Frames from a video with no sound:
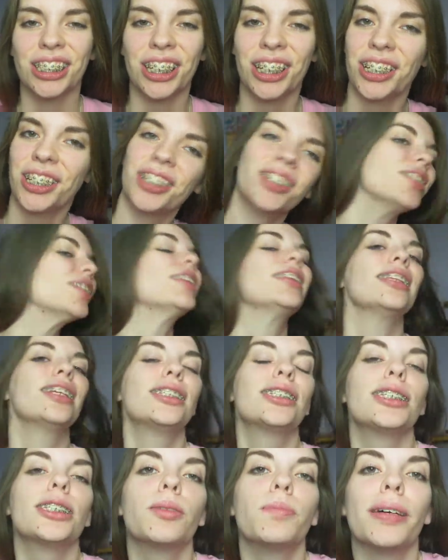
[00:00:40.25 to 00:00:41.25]
So
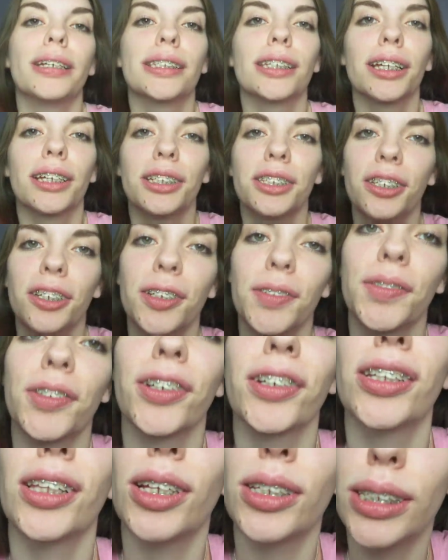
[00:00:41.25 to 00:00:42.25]
this is the best I can do
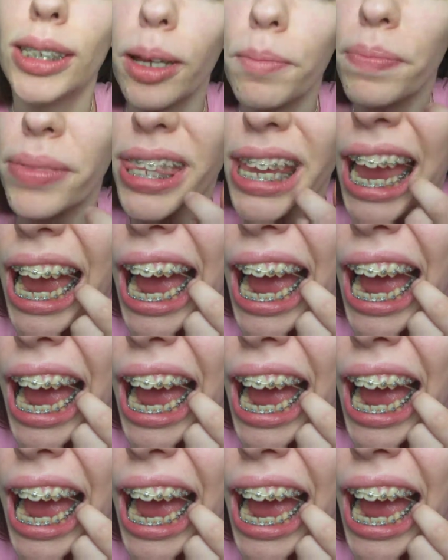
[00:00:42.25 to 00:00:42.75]
for a close-up.